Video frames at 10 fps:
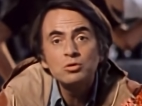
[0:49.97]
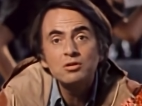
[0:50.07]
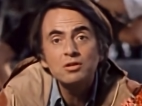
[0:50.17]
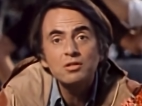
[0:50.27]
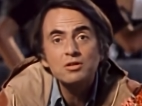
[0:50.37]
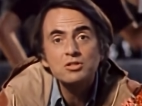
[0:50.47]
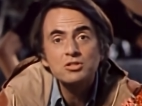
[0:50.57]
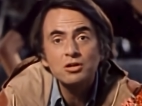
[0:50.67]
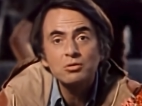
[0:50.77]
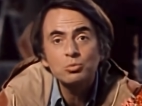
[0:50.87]
and the
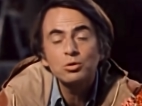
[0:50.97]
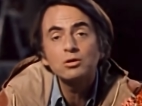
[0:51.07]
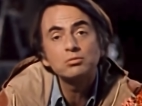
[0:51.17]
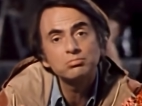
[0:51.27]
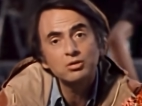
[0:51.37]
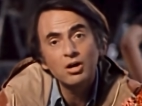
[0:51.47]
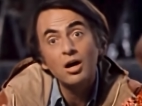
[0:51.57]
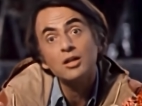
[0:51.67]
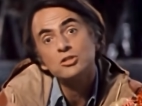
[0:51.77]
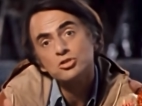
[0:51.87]
sun were
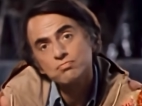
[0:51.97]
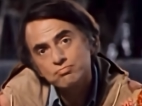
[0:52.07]
gods.